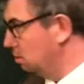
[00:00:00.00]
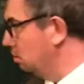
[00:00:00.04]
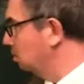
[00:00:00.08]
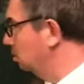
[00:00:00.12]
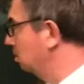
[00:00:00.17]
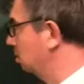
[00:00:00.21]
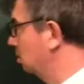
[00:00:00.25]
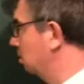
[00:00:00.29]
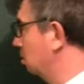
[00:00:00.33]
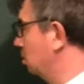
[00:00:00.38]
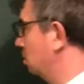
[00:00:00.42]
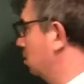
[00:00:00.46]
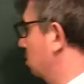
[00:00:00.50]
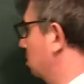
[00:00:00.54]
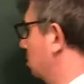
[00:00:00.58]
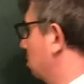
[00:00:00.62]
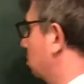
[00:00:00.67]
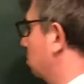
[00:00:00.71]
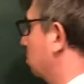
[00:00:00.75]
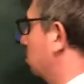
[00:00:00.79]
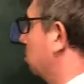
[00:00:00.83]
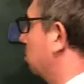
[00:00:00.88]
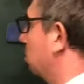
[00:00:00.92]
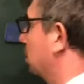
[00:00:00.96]

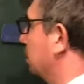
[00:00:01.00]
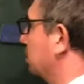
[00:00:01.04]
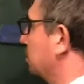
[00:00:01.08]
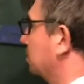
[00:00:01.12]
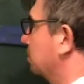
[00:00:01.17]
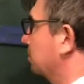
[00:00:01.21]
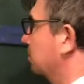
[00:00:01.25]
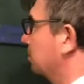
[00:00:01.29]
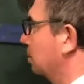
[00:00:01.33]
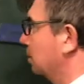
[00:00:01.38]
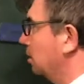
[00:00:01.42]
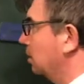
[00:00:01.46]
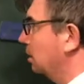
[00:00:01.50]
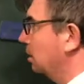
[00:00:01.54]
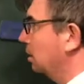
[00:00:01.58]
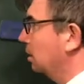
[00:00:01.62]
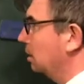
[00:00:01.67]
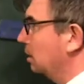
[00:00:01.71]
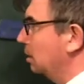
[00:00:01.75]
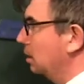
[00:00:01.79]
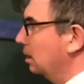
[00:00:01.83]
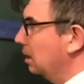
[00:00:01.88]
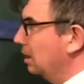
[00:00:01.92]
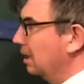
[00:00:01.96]
Right.
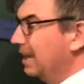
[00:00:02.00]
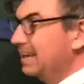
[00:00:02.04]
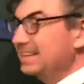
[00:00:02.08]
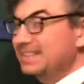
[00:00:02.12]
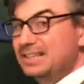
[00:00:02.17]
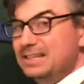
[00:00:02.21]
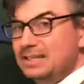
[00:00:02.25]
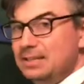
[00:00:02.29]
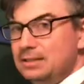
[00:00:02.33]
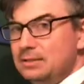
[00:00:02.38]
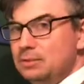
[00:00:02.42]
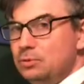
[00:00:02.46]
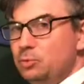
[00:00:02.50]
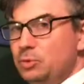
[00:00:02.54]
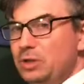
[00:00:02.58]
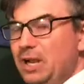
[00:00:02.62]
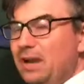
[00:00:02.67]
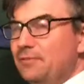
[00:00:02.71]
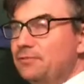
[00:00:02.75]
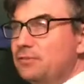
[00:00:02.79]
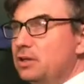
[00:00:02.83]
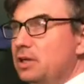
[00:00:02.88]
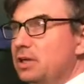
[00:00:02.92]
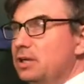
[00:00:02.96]
And we
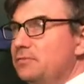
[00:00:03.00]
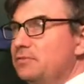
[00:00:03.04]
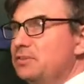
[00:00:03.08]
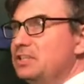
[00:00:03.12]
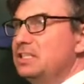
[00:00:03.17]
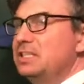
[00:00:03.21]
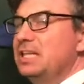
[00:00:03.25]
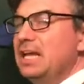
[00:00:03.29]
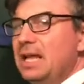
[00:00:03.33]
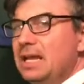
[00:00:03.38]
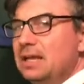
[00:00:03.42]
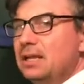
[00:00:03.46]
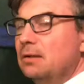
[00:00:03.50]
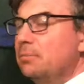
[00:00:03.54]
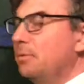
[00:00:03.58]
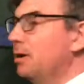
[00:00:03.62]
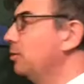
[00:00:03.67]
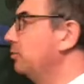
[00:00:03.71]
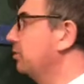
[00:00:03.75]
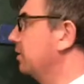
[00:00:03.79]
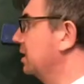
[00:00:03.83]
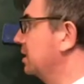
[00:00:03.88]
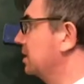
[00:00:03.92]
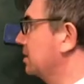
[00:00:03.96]
have to kind of think
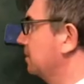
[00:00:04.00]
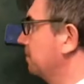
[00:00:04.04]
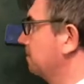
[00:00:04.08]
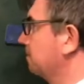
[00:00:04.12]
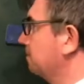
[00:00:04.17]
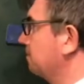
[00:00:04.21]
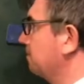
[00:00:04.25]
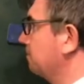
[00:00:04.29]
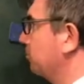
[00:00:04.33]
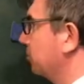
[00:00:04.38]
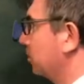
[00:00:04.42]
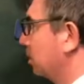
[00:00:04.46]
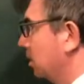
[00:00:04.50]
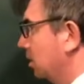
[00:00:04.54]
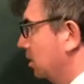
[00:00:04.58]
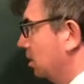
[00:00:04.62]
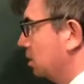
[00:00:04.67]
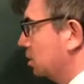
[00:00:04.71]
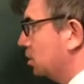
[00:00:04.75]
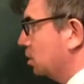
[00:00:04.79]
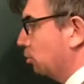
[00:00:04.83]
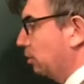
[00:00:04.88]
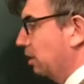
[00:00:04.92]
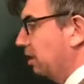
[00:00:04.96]
about this.
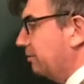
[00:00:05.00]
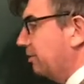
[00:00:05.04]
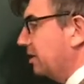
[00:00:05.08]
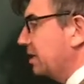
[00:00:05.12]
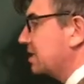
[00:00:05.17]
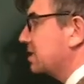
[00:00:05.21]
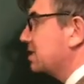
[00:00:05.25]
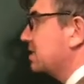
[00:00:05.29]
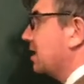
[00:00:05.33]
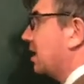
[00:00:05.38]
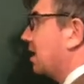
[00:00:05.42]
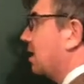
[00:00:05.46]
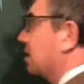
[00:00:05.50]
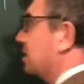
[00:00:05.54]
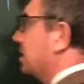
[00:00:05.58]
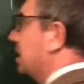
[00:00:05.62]
So if I start